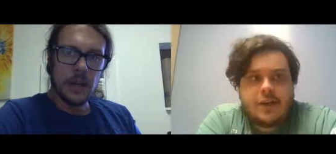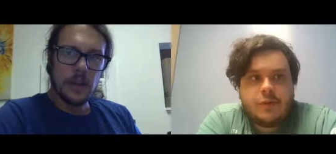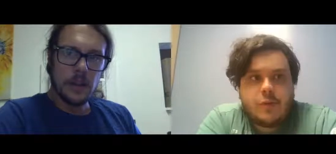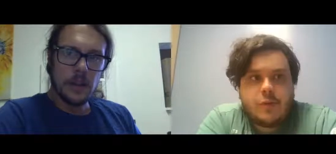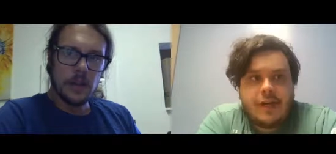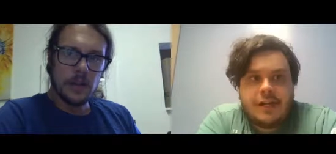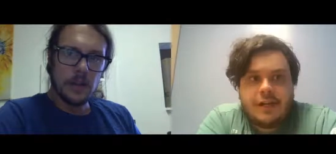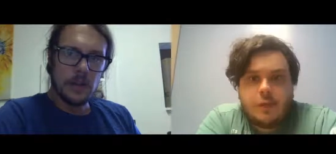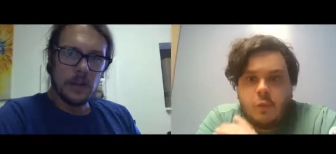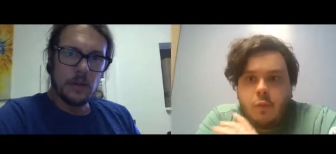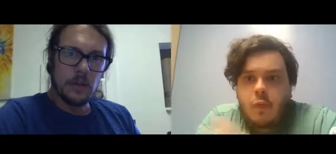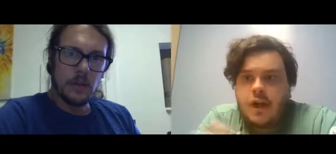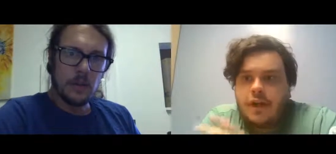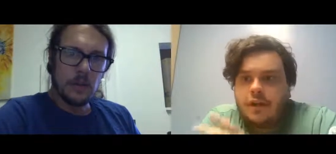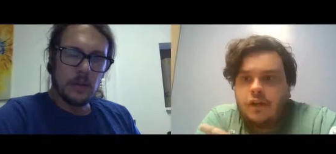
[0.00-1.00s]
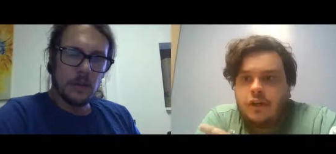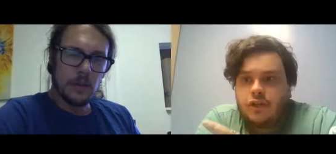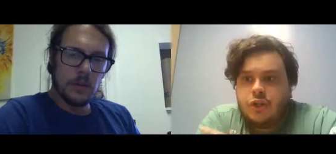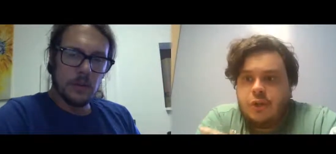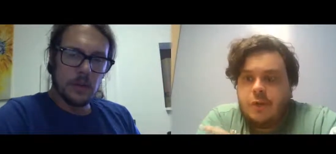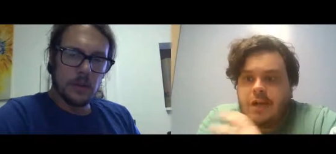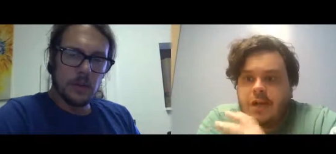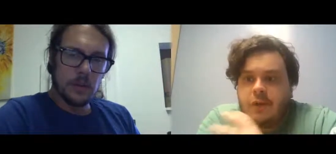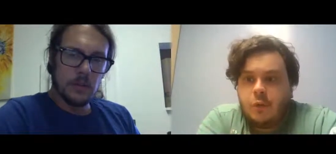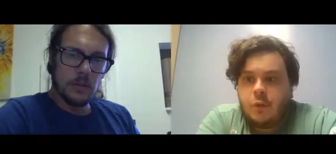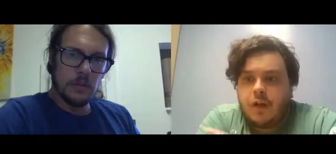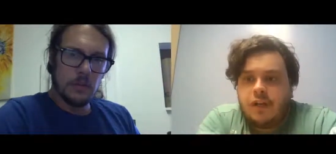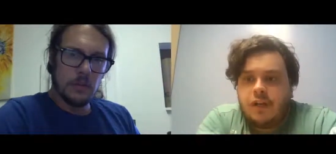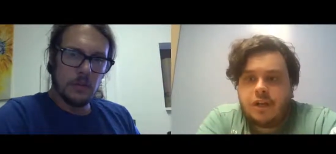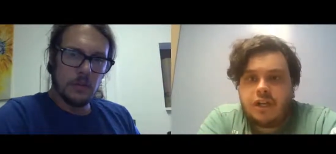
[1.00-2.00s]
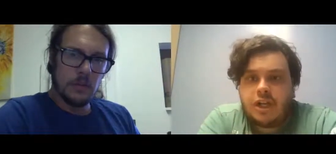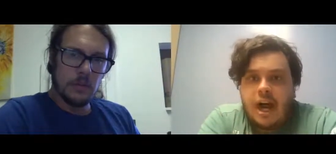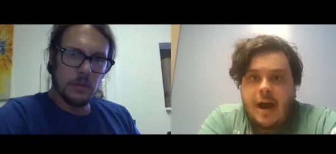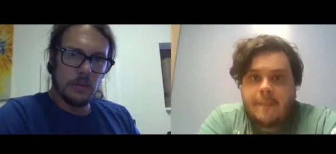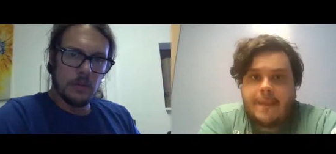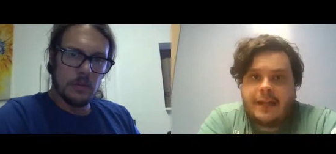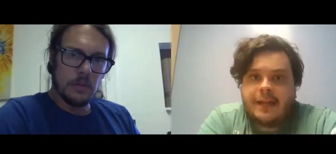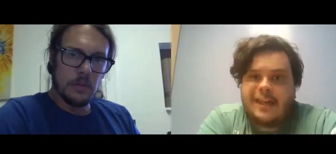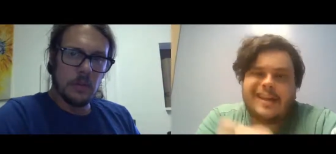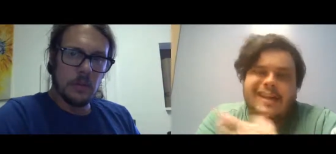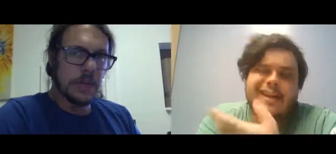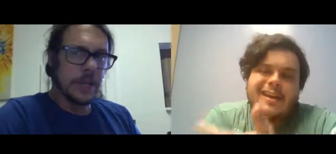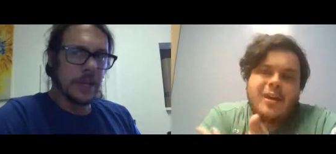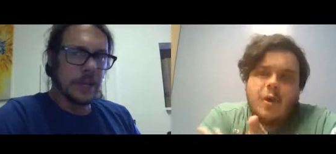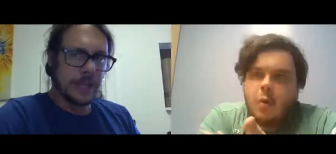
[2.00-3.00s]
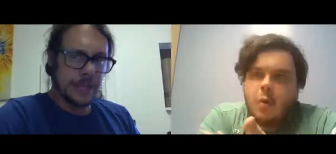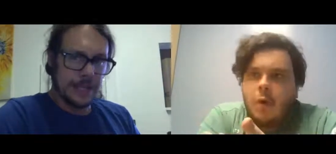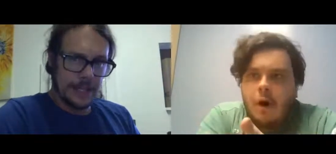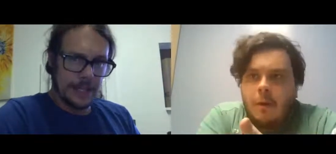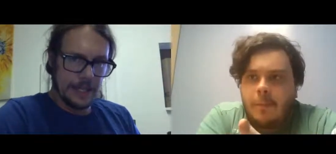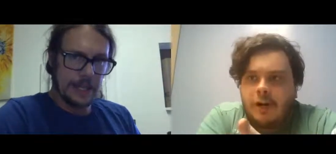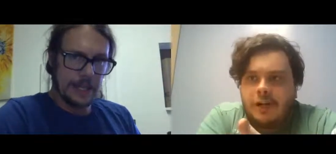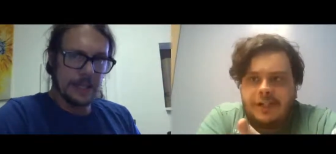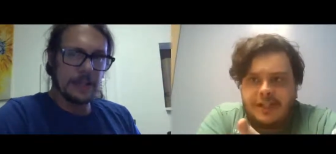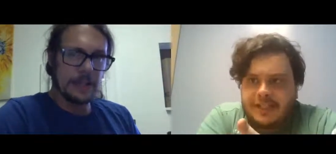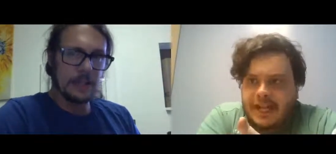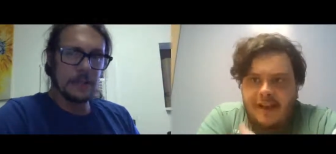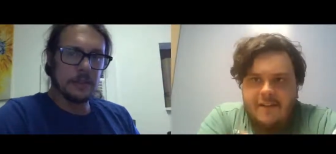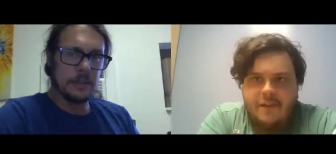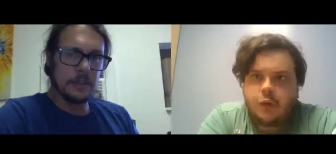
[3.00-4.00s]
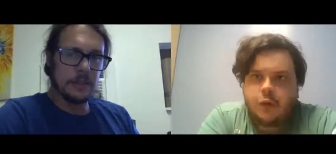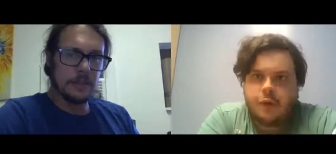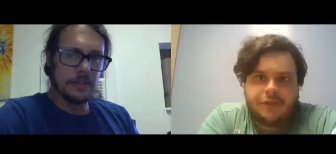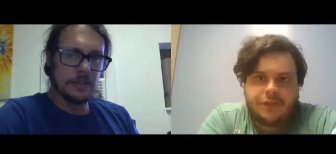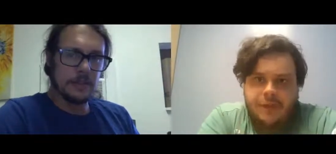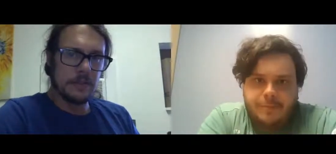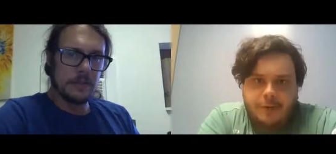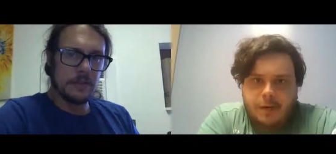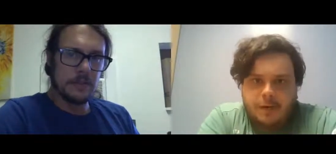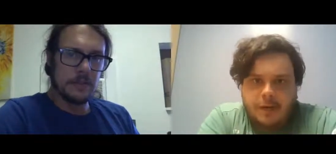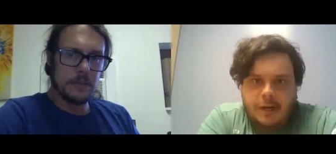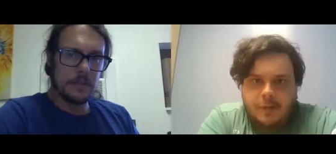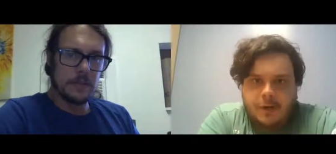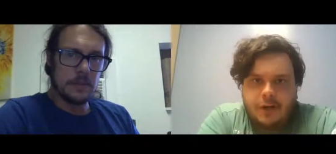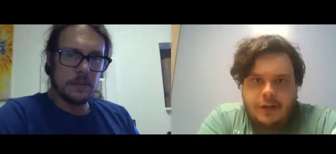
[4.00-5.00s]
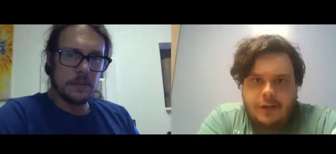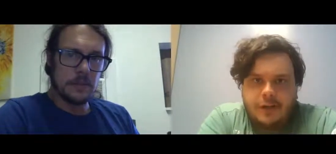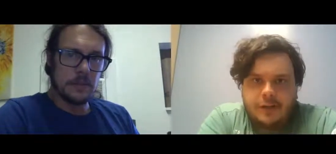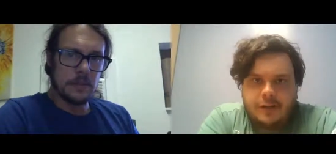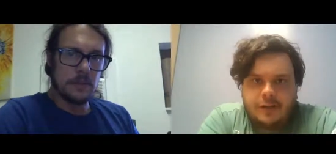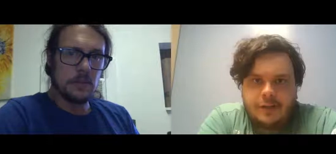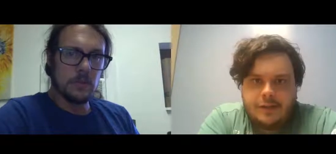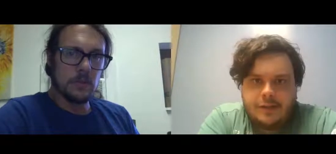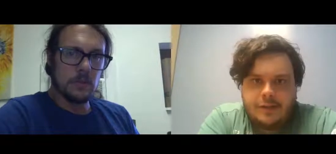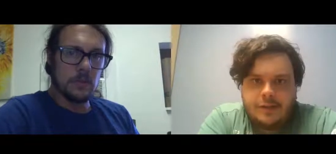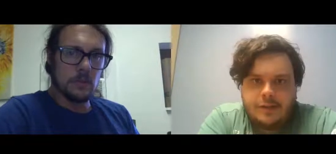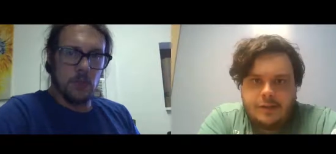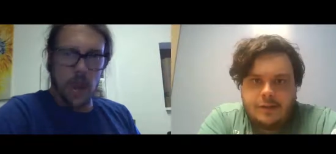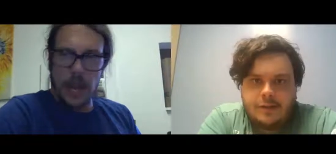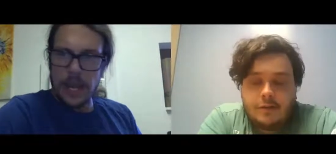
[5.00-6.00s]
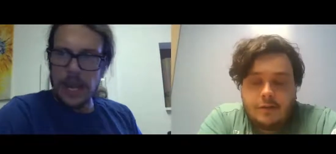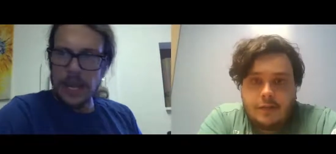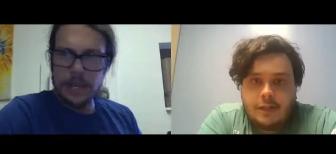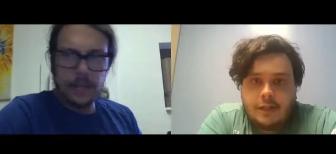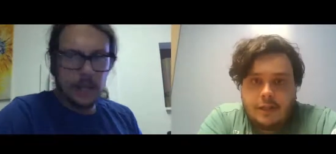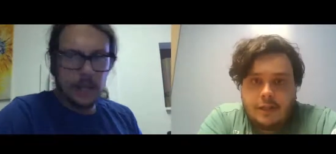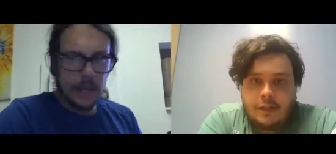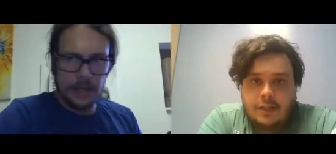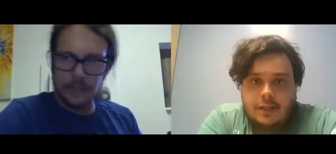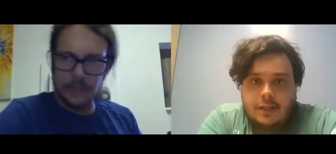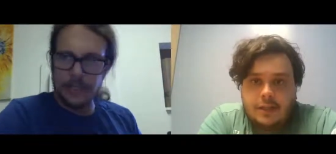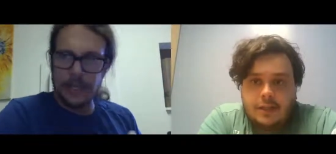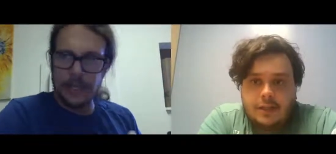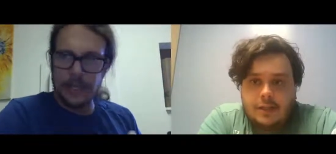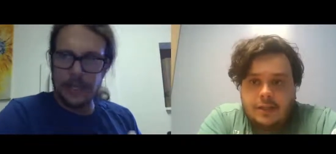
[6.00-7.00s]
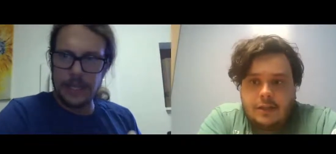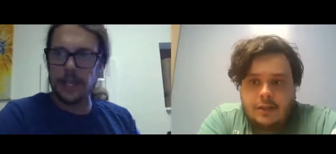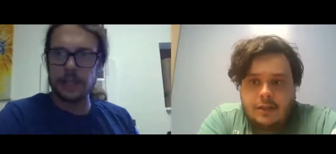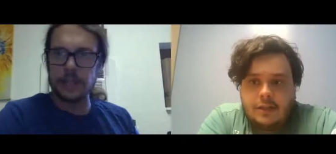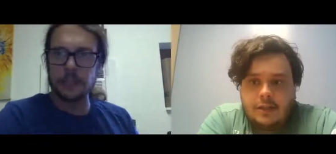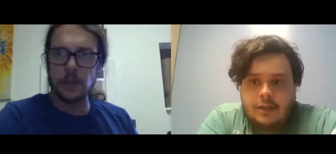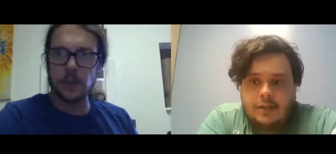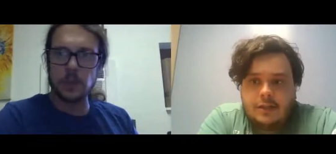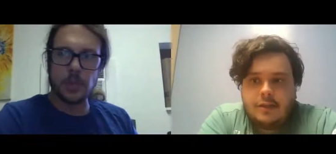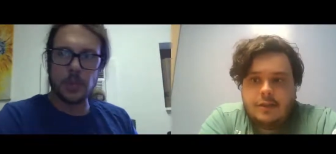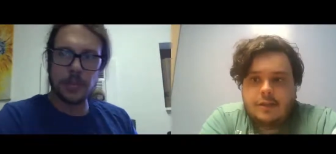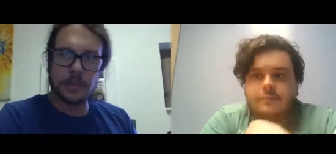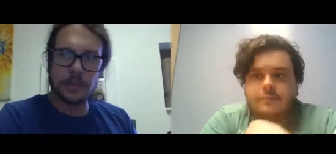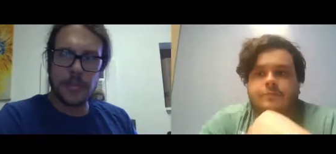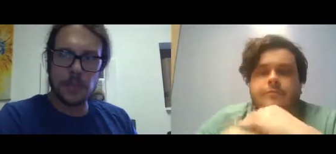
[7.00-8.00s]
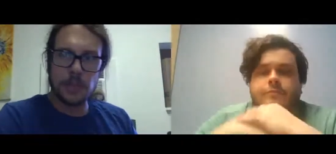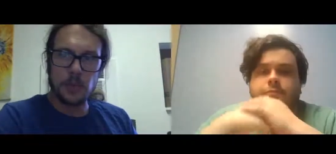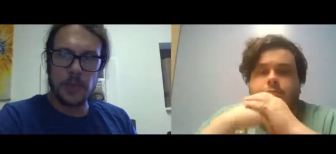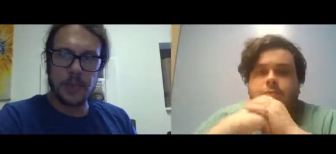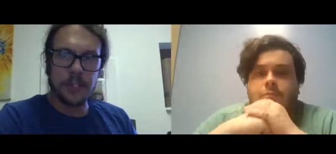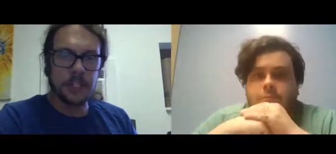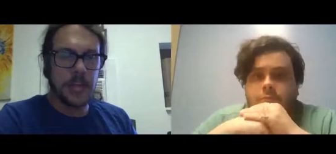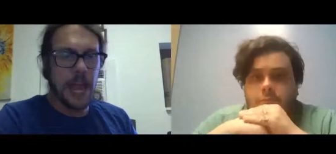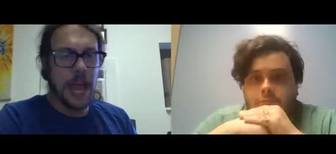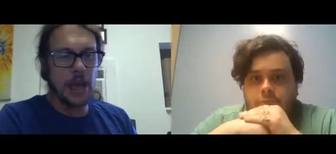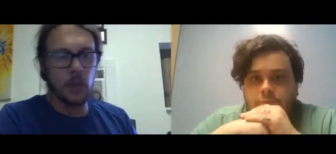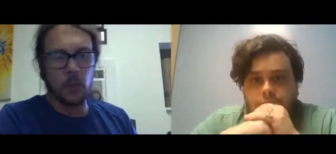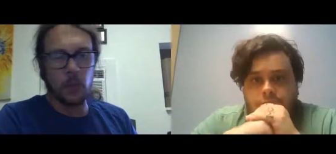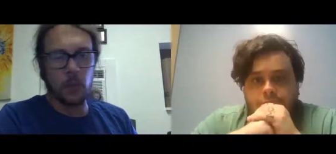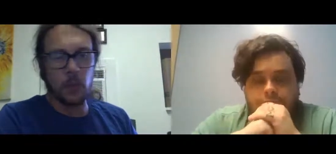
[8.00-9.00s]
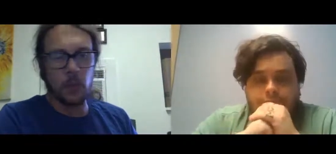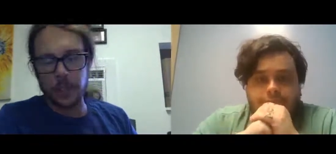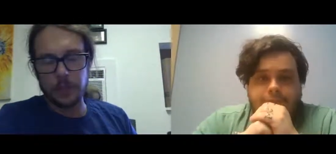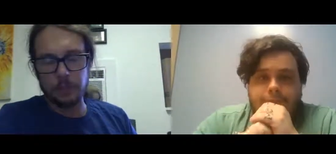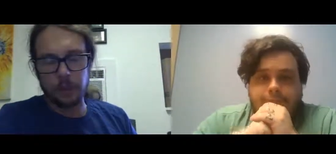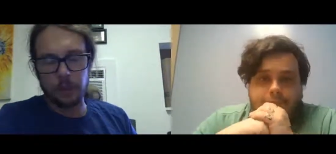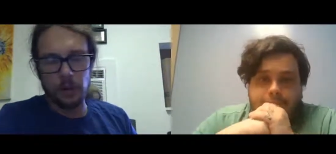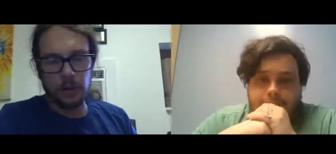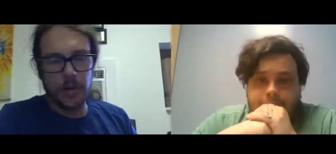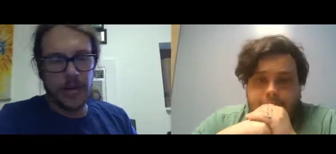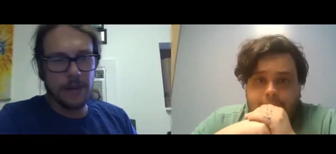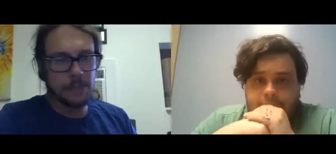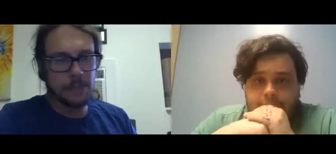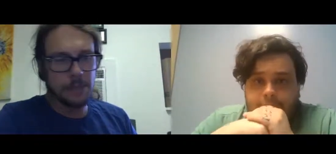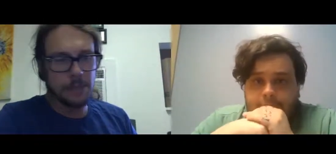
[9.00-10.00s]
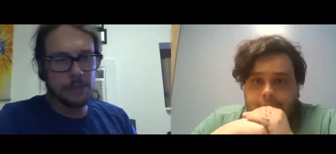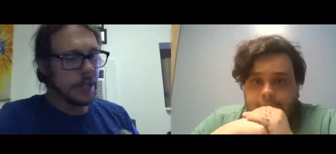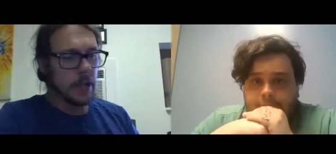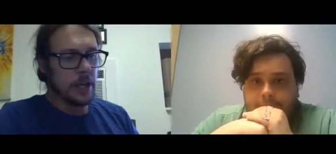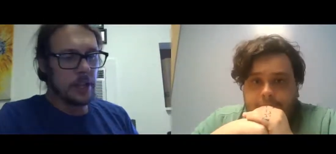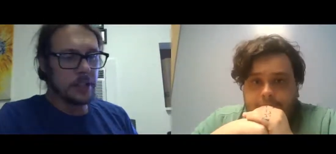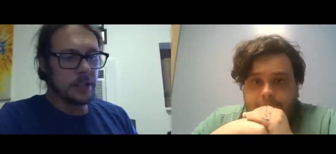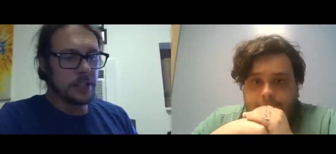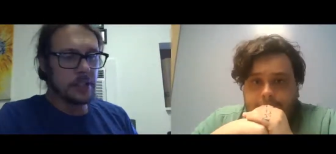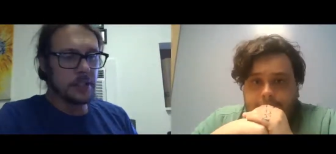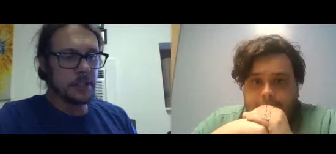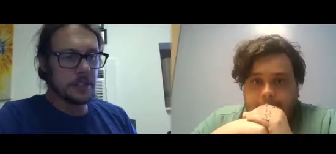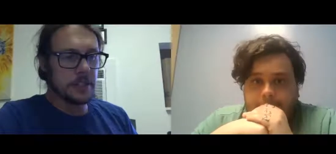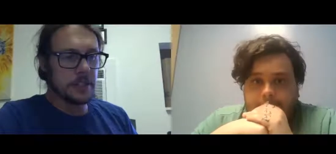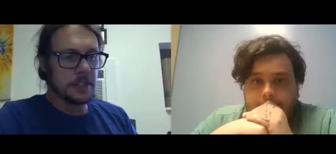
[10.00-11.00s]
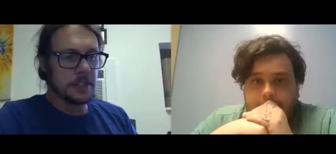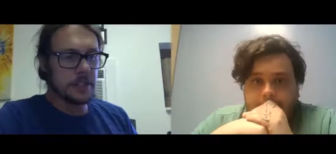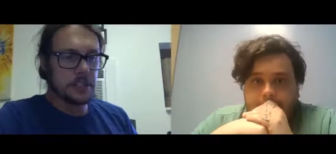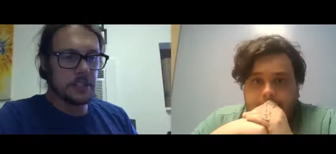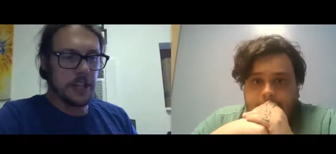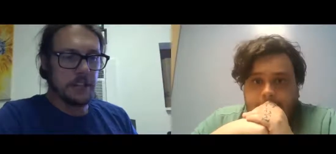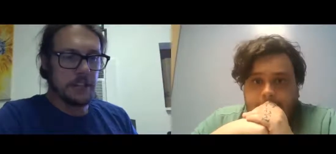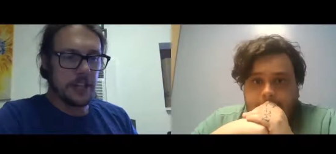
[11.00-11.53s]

Speaker 1: on what what you're doing and where you're shopping. Like Walmart doesn't have a loyalty program really.
Speaker 2: Right, and and exactly as far as what's the best way to stack with which programs, you know, this is this is stuff I